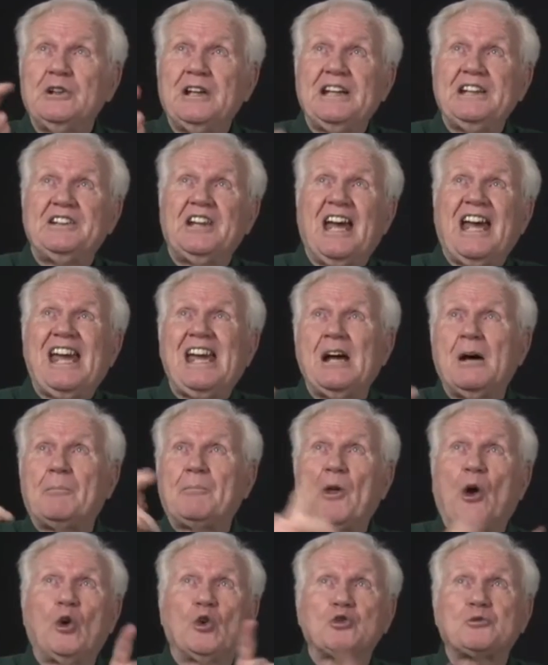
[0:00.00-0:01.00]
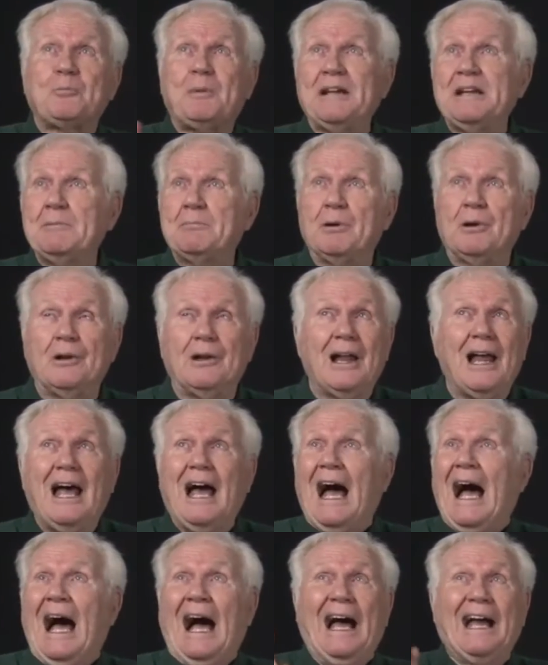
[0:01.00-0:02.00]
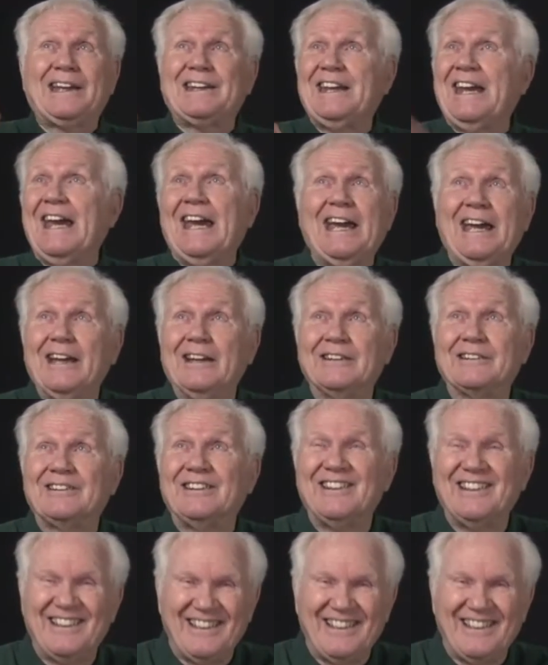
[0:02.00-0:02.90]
need to help those people. I can't.